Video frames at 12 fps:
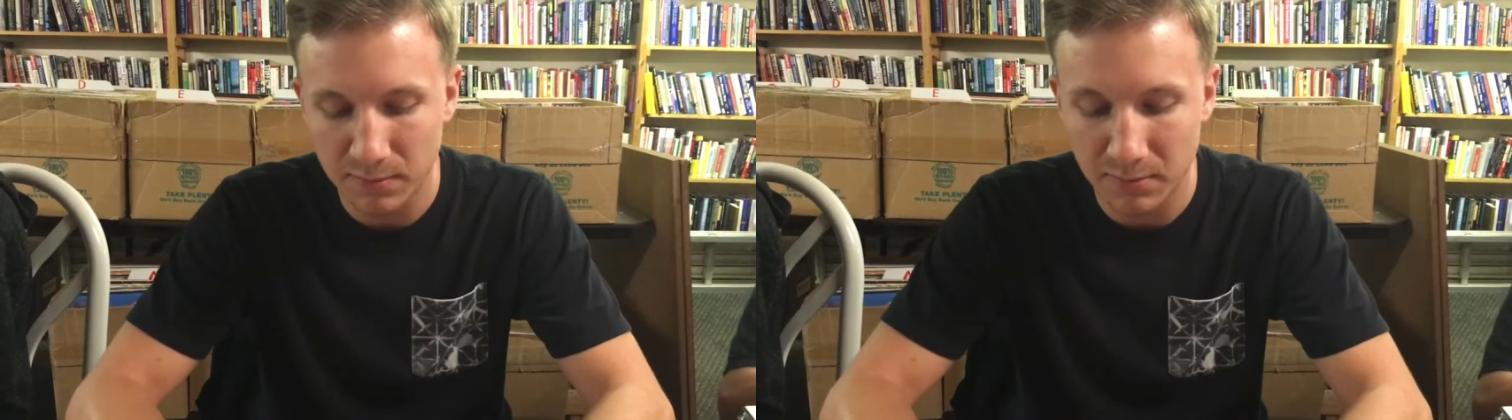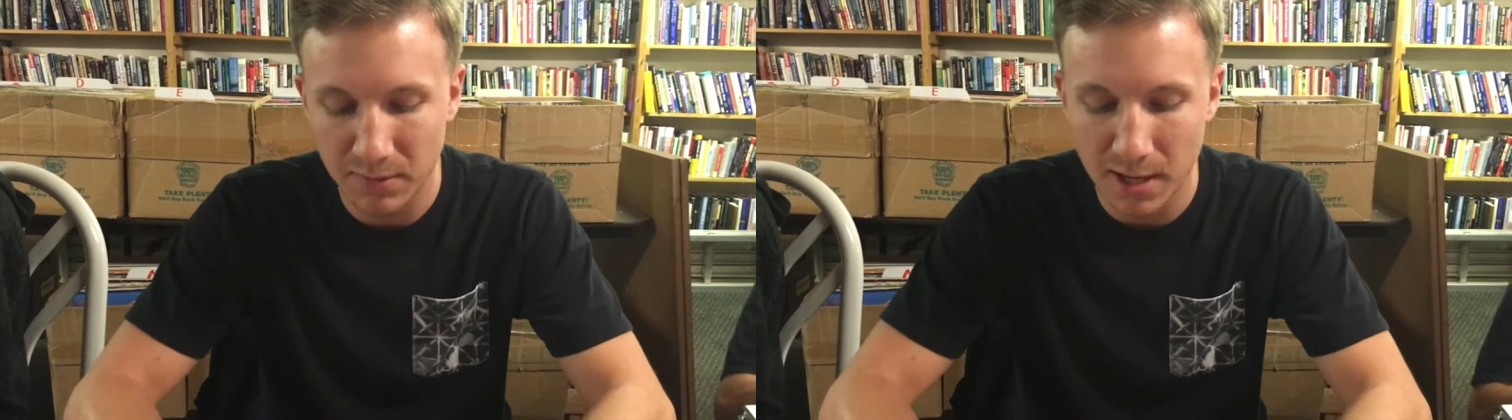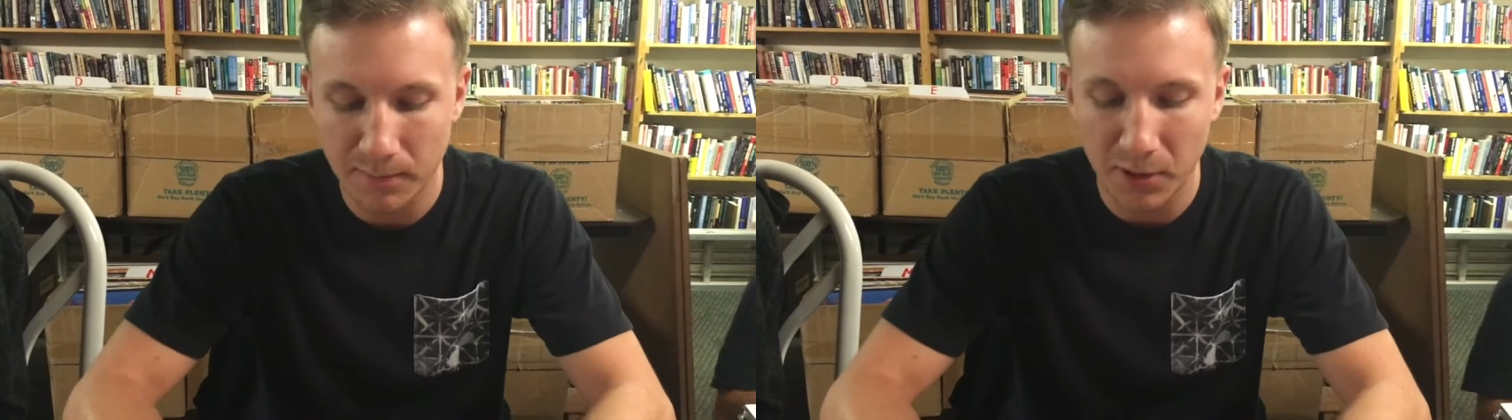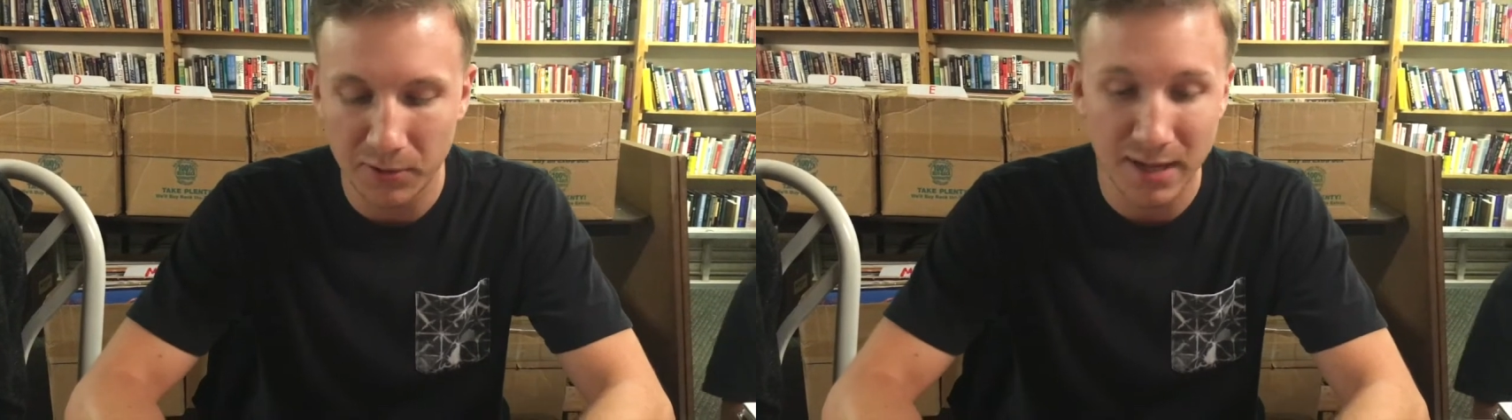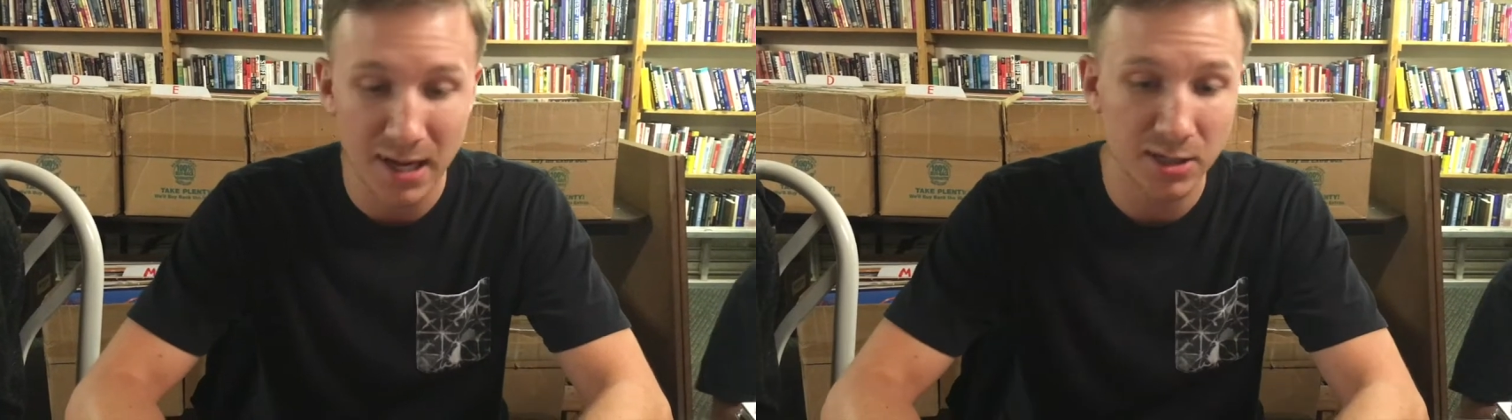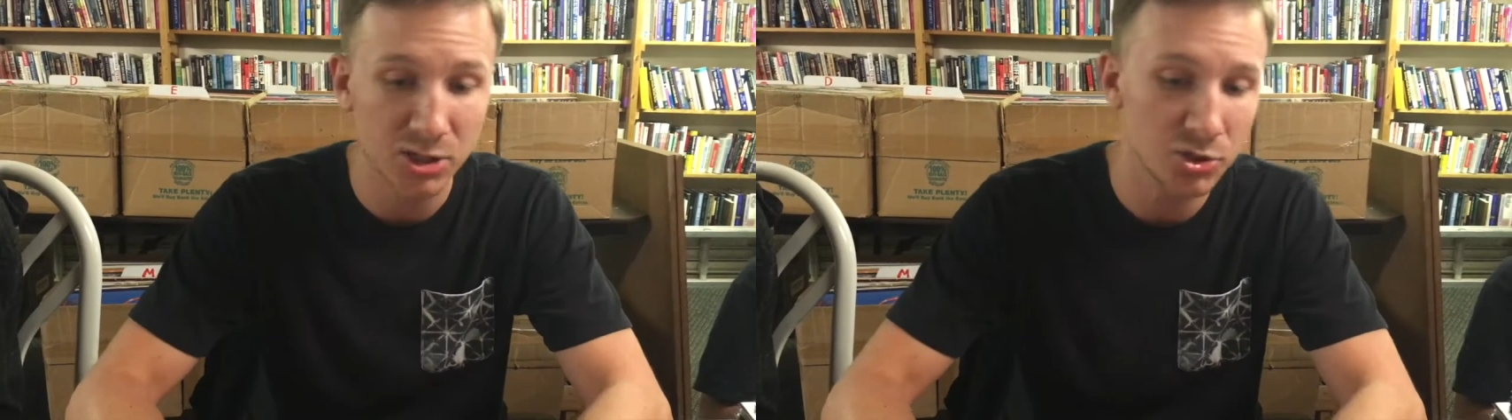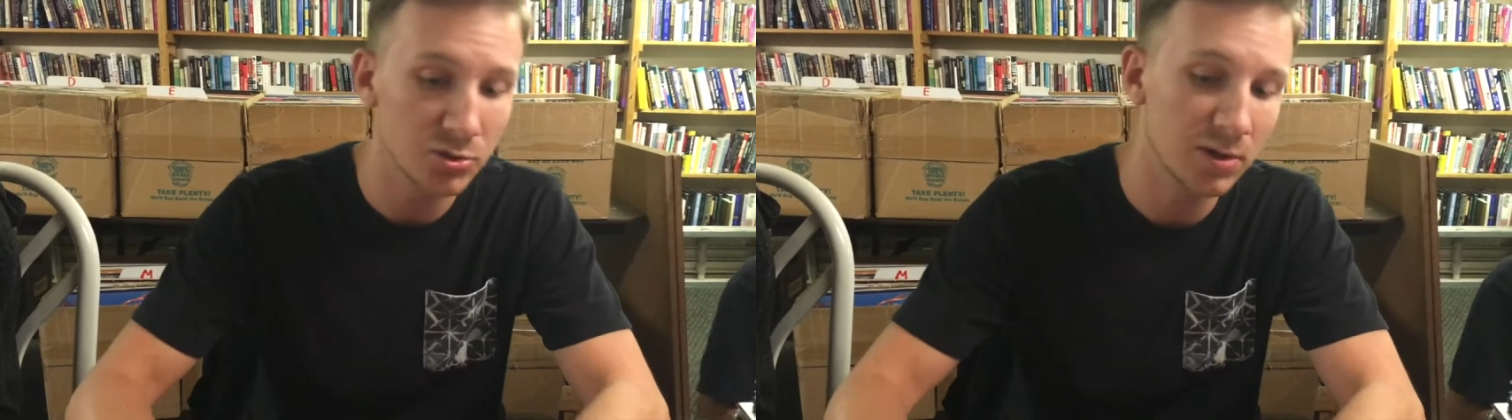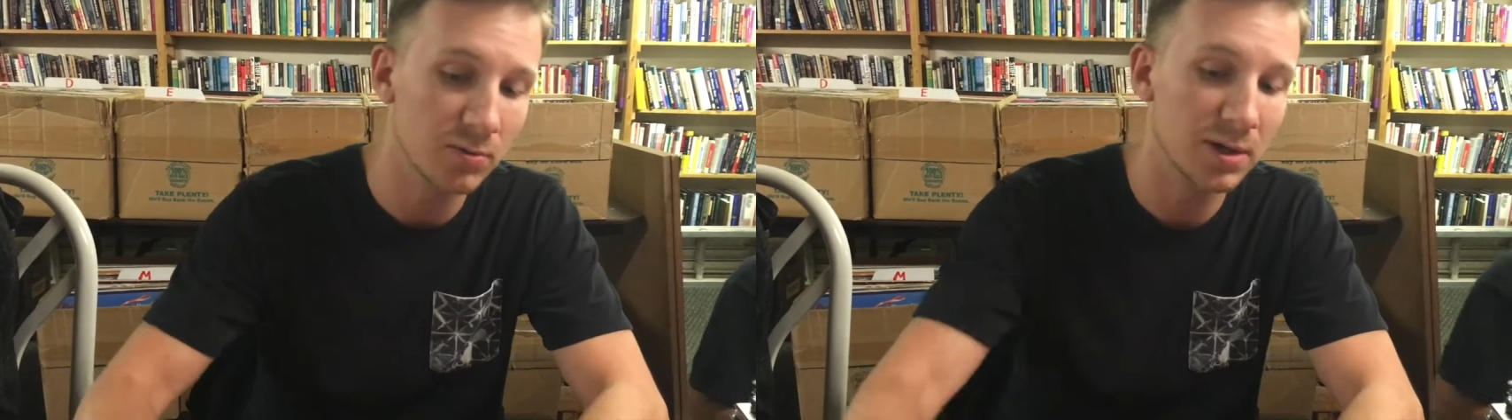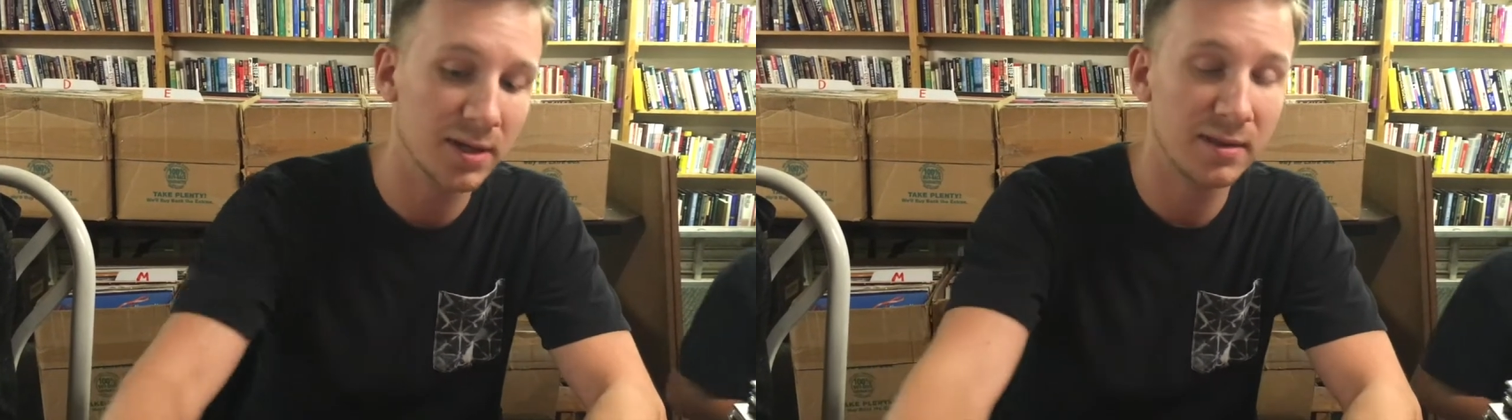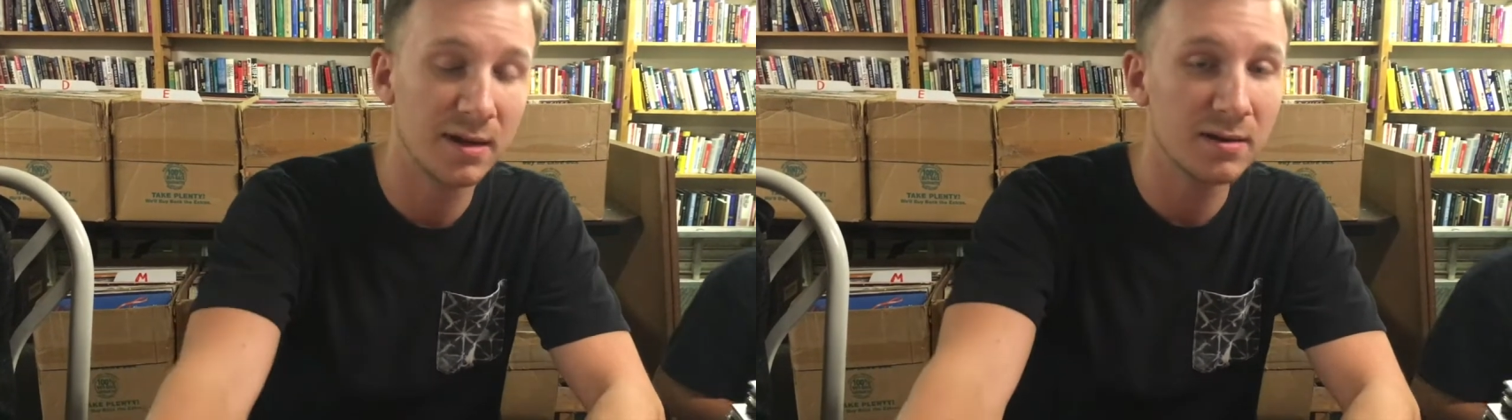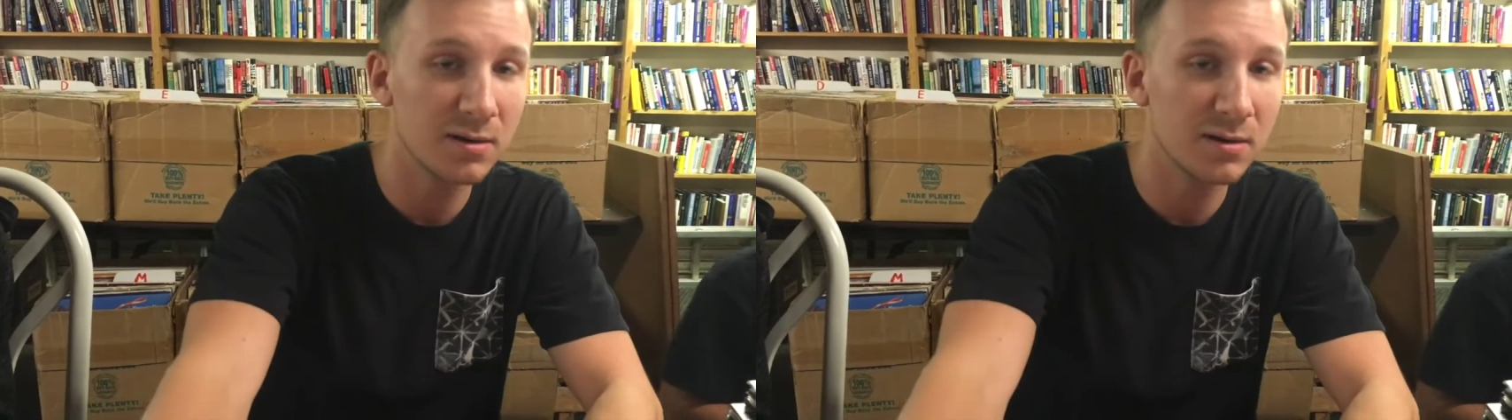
but my opponent had destroyed one of their